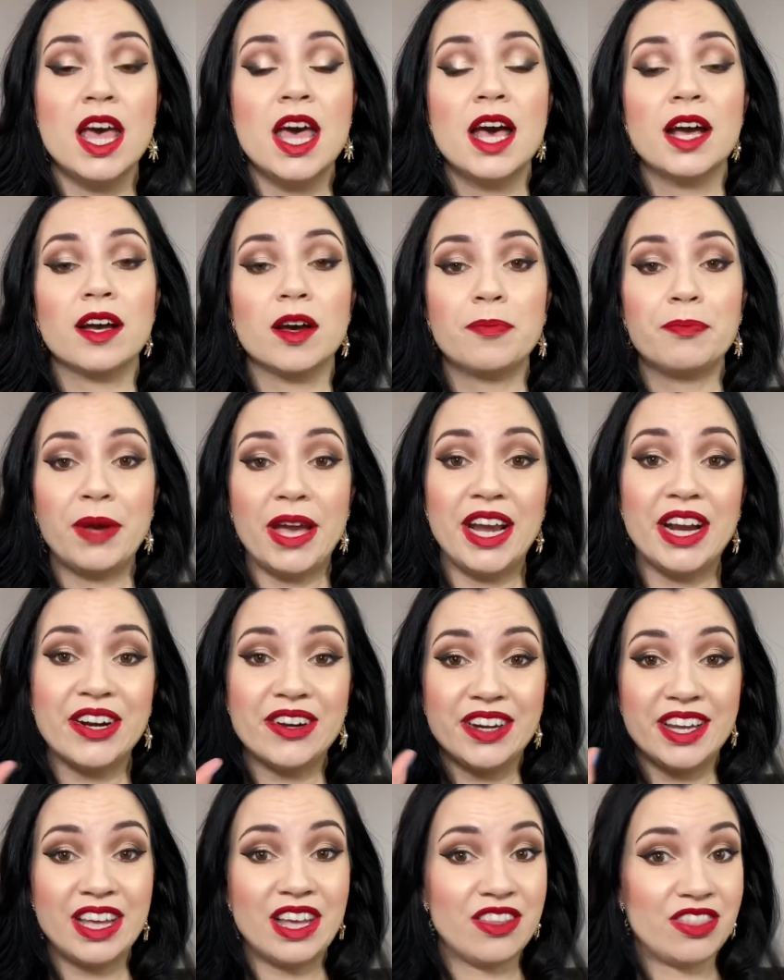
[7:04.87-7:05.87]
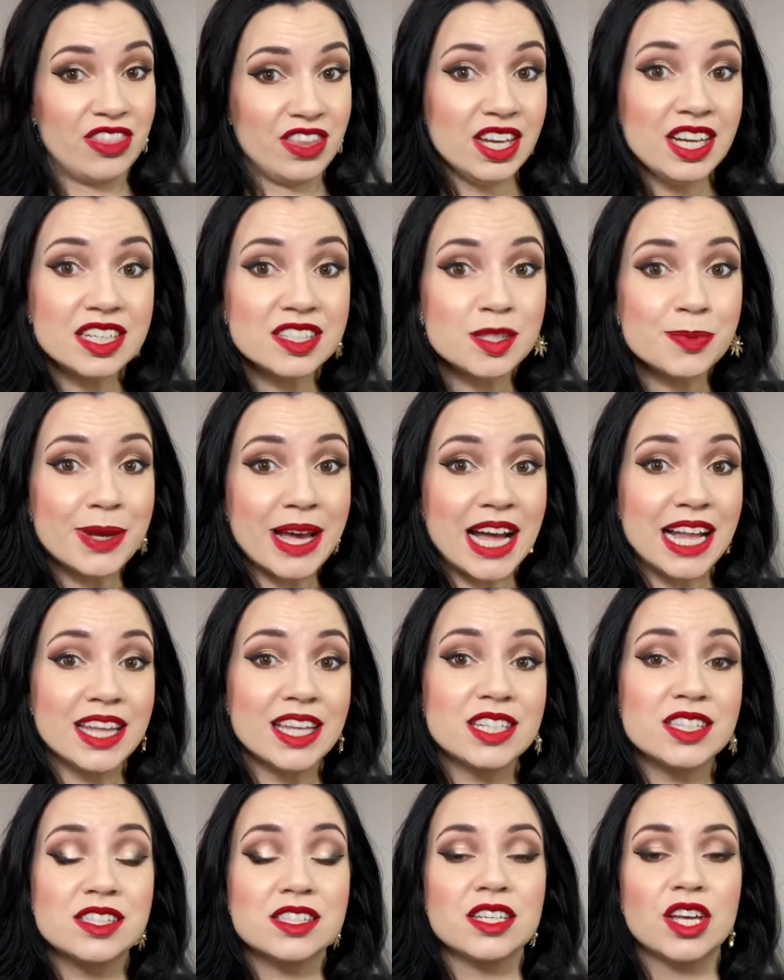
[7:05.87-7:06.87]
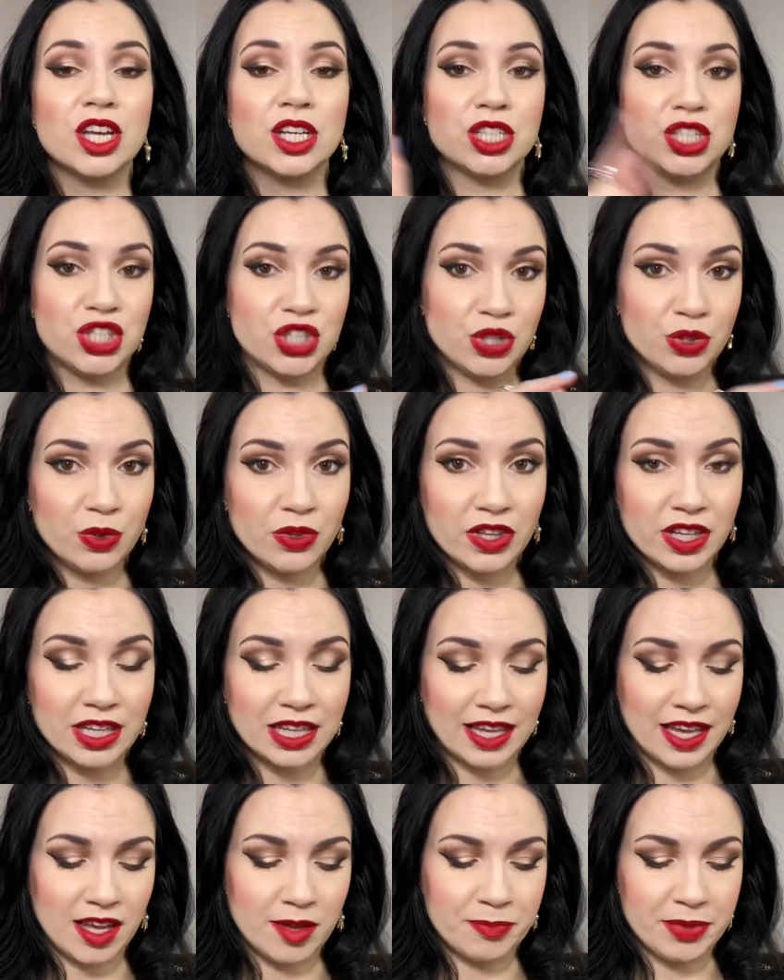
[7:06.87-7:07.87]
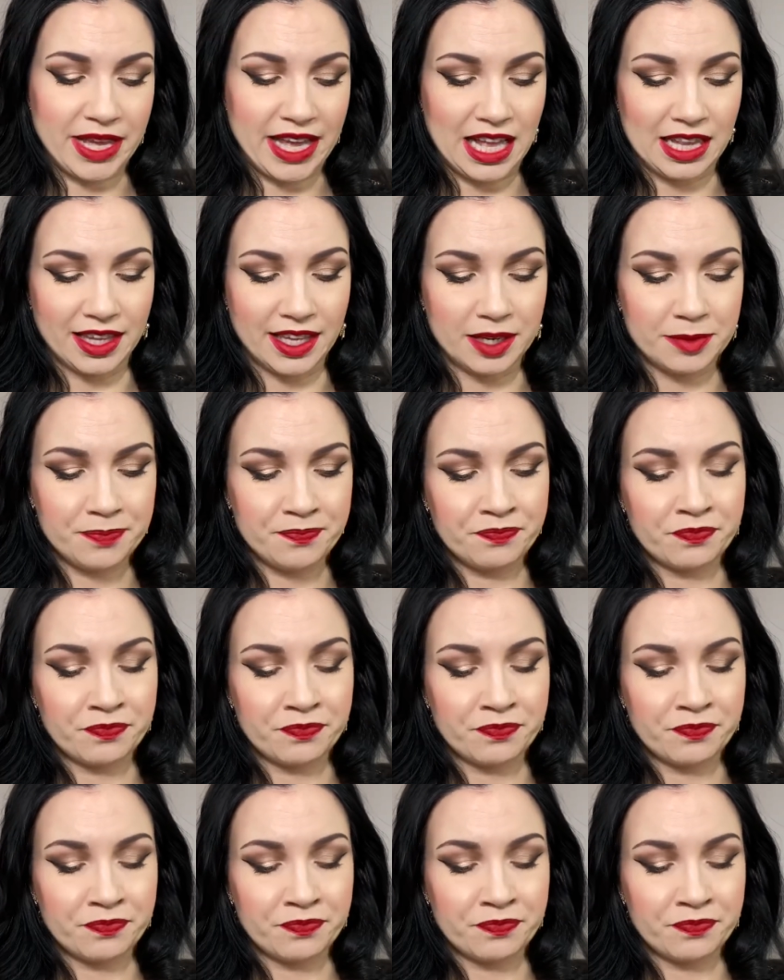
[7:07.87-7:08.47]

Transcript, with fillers: comparing these palettes to the Glam palette.